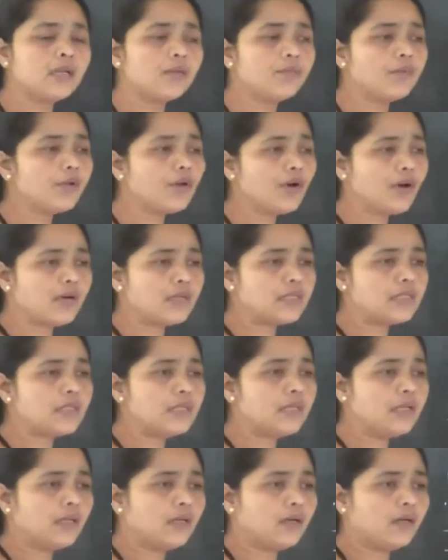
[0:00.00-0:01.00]
because
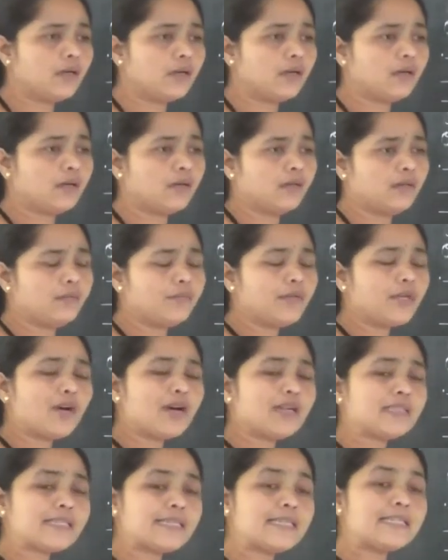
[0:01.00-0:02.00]

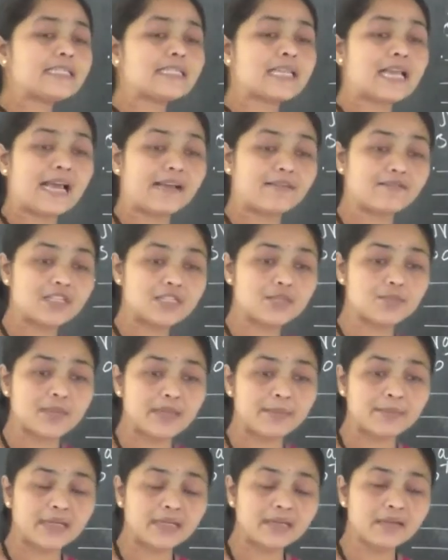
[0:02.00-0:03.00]
it's language
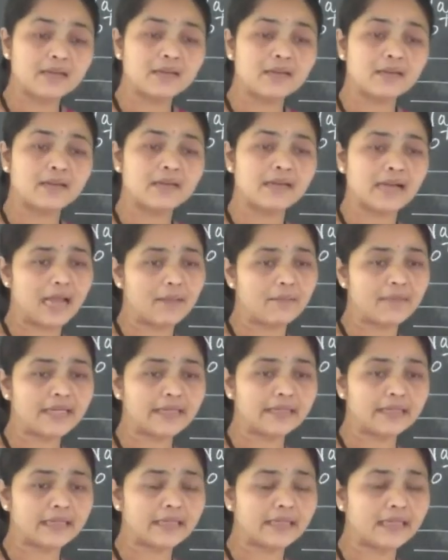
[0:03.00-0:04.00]
paper,
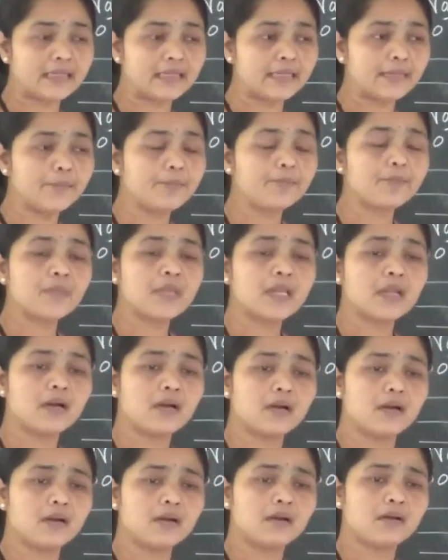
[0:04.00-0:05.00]
grammatically
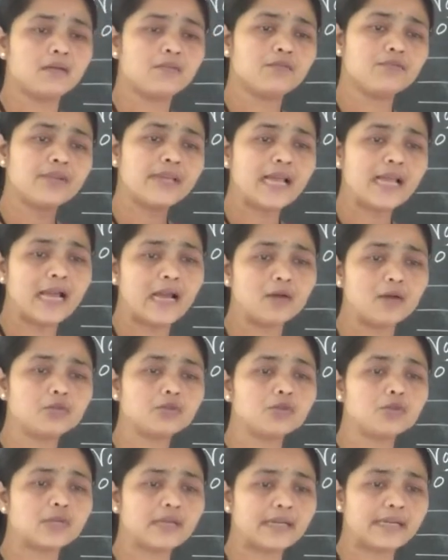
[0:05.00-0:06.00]
we have
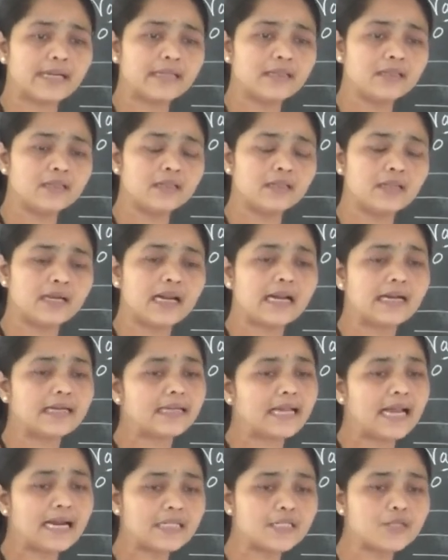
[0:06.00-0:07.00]
to correct,
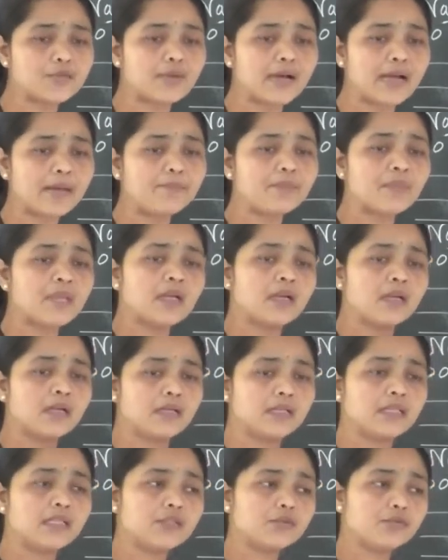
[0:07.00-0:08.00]
and that's why
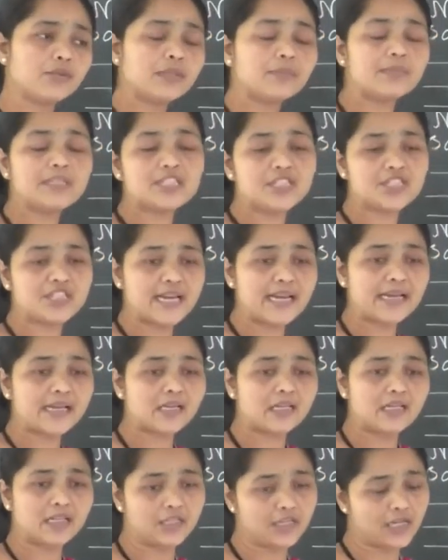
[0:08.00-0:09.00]
it will be
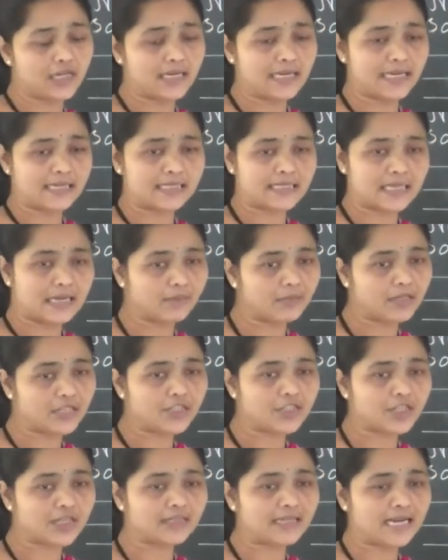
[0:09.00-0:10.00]
checked in your
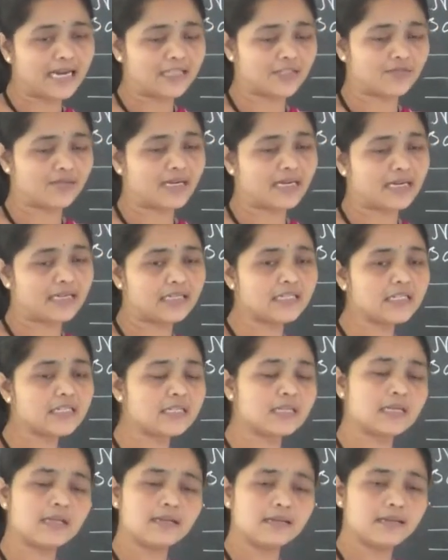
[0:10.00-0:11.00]
examination. That's why
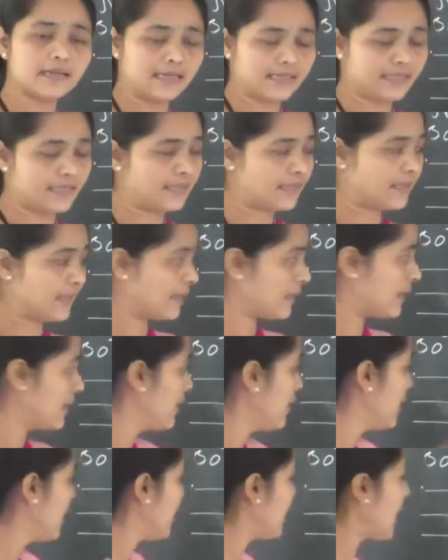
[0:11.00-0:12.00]
it's necessary.
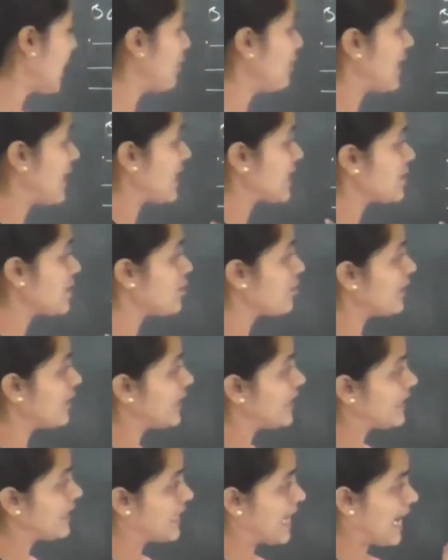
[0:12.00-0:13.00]
Now next to
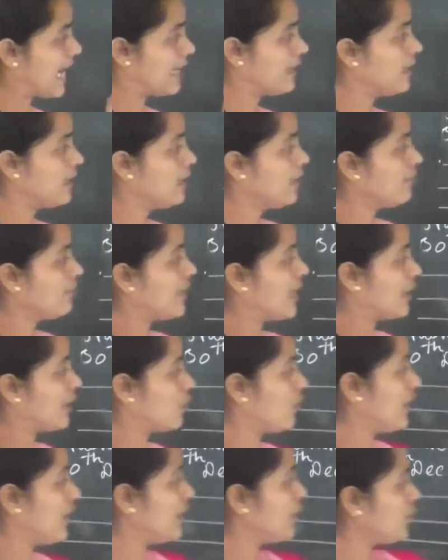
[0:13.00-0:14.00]
it, that we are
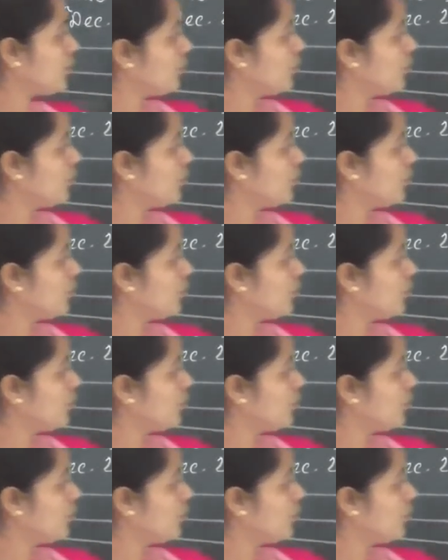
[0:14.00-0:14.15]
going